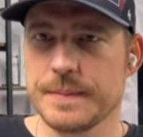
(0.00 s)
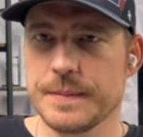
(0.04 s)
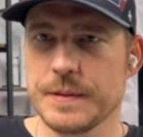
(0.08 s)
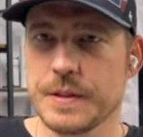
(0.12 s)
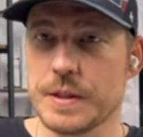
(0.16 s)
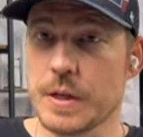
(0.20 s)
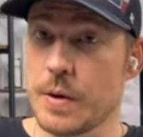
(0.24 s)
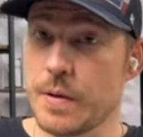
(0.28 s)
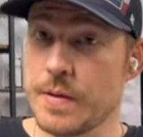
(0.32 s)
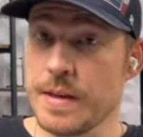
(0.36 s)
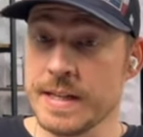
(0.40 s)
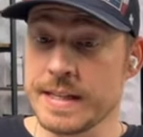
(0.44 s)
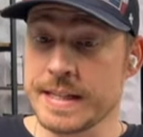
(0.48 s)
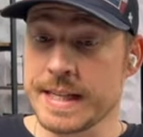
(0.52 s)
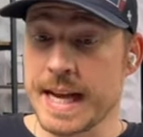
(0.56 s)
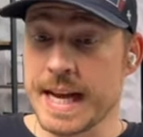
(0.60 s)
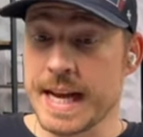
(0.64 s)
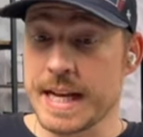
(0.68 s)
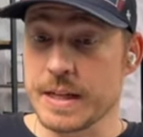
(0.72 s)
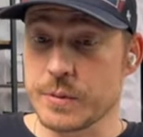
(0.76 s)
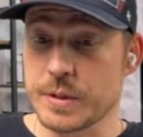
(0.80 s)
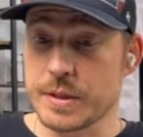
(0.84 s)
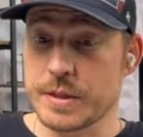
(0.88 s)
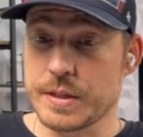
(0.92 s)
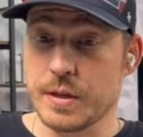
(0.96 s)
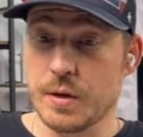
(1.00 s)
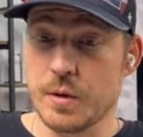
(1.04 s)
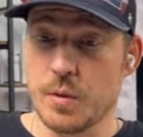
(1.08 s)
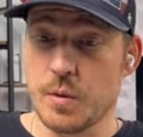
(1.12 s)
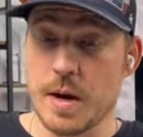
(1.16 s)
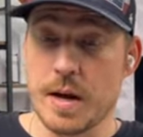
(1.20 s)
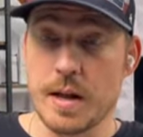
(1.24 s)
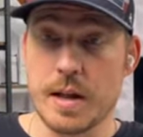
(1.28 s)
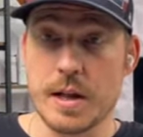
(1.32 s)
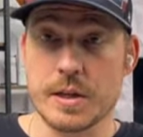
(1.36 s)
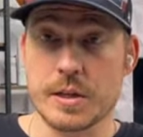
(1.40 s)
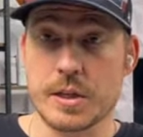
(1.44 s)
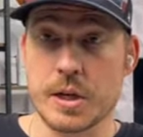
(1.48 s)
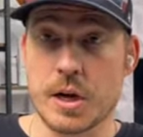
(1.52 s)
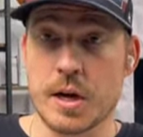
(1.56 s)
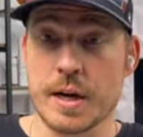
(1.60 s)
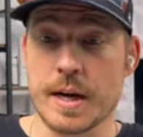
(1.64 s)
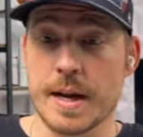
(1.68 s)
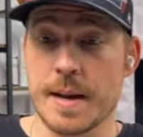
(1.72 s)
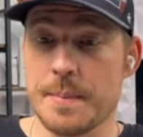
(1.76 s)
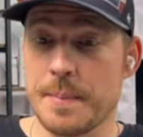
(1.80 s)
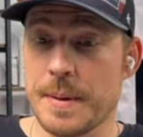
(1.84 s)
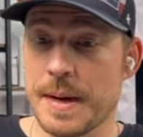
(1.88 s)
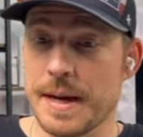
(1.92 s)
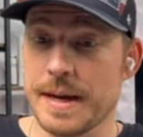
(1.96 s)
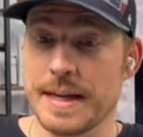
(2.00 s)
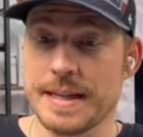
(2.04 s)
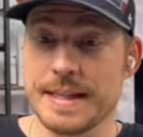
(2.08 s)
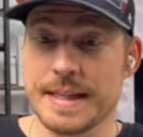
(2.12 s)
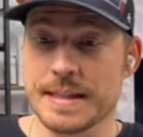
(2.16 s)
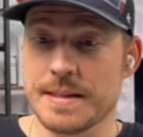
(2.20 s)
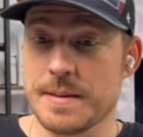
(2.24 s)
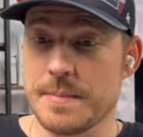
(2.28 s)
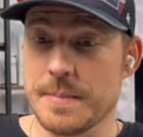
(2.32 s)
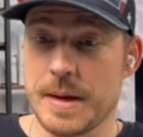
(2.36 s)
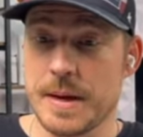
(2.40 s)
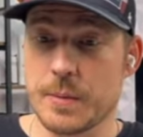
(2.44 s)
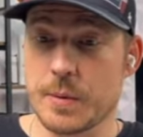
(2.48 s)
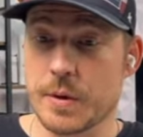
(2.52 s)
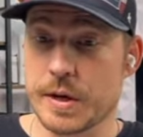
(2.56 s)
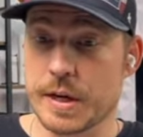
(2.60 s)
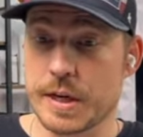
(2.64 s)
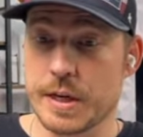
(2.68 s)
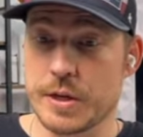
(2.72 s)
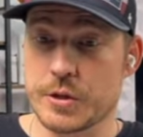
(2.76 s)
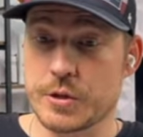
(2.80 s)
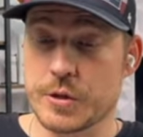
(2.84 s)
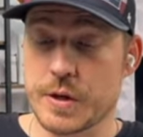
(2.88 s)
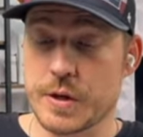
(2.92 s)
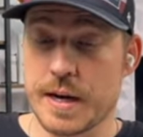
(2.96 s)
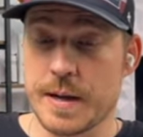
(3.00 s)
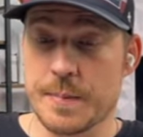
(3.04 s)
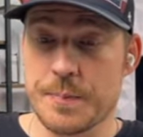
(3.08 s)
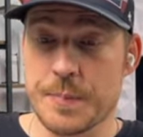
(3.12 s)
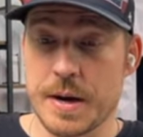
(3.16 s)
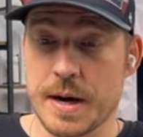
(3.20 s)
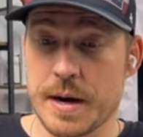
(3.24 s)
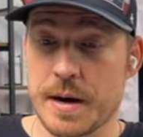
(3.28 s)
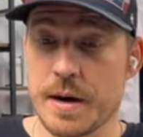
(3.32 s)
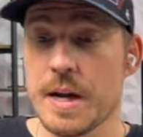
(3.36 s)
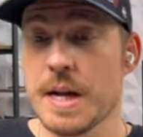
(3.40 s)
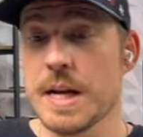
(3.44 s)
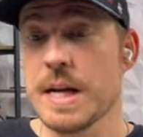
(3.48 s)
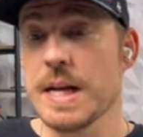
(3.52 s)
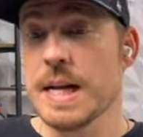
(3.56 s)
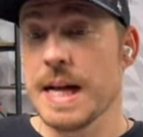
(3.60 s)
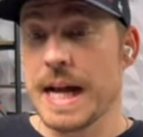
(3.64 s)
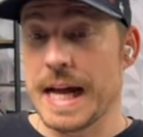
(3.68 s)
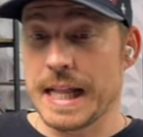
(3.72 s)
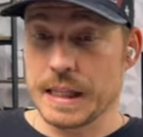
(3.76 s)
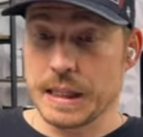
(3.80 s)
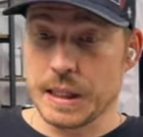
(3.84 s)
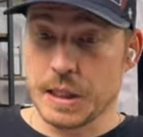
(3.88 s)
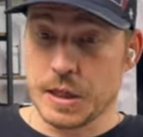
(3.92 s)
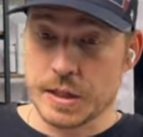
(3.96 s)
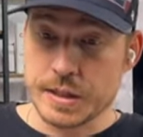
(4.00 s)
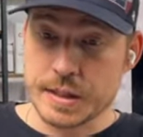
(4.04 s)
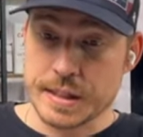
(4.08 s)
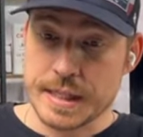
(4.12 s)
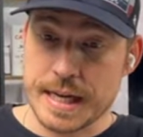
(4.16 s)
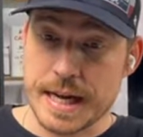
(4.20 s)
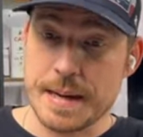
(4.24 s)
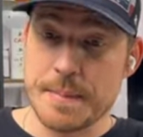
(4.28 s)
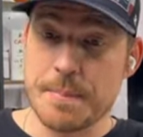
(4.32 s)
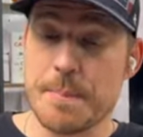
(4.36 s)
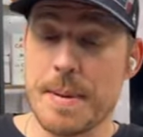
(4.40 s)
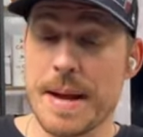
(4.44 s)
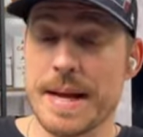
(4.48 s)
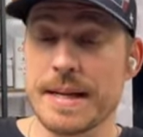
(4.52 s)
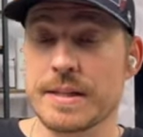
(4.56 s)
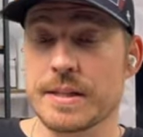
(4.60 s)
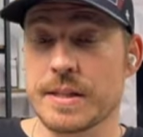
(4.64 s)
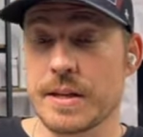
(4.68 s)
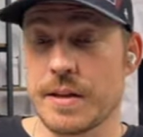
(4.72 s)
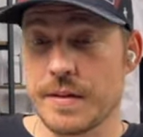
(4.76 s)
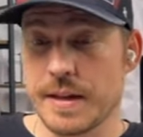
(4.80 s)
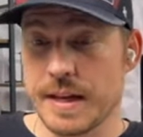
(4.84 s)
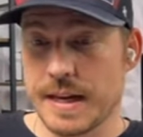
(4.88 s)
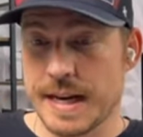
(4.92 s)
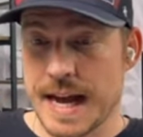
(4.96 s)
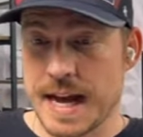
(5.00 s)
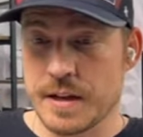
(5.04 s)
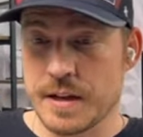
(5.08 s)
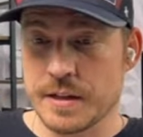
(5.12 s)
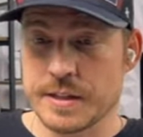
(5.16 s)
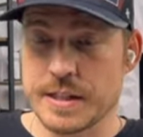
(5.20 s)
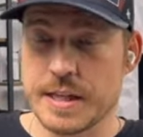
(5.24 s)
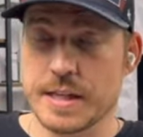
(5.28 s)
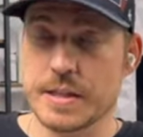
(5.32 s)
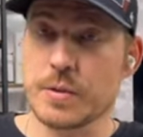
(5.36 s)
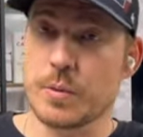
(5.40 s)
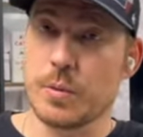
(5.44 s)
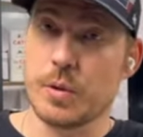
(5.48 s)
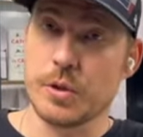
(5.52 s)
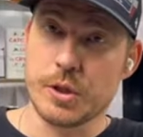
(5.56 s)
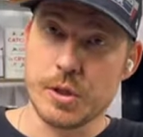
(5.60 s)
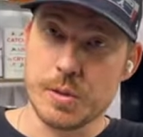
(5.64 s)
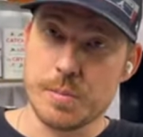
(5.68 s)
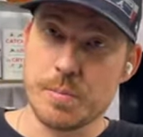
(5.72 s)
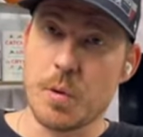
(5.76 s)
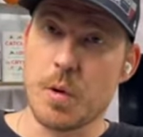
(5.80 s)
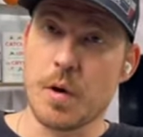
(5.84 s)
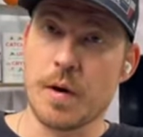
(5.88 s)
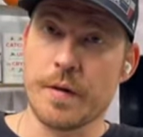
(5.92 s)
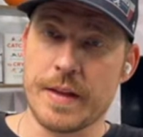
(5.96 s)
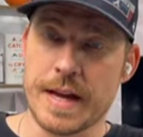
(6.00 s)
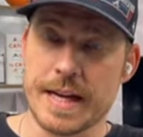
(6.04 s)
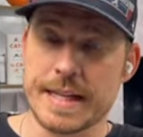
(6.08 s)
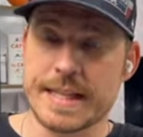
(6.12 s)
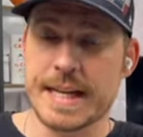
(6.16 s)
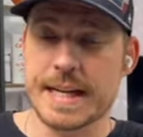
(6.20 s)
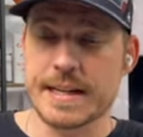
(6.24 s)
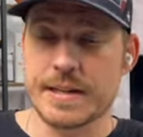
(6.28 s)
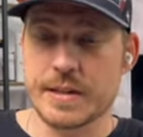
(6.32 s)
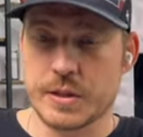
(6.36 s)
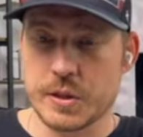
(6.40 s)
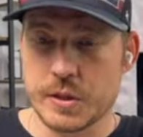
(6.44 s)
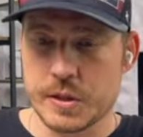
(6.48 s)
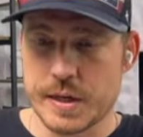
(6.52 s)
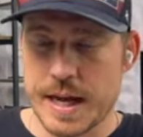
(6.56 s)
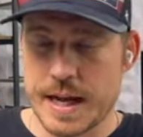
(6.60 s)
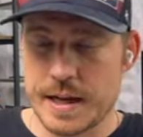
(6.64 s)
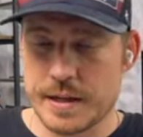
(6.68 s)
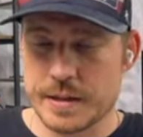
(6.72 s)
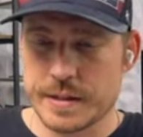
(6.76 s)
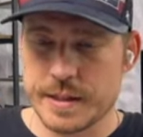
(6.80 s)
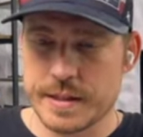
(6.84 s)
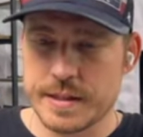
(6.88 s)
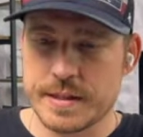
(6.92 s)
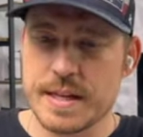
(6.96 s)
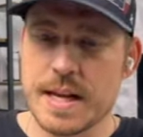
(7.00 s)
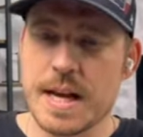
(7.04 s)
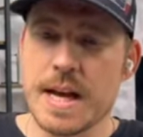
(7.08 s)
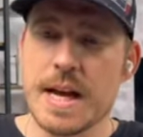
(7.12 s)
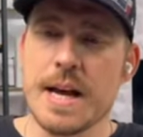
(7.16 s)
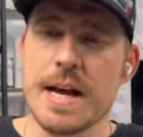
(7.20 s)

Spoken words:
So in this case, we're still well on target, but it doesn't mean we're going to go straight up there. It looks like based on the analysis, and we'll do more of that technical analysis,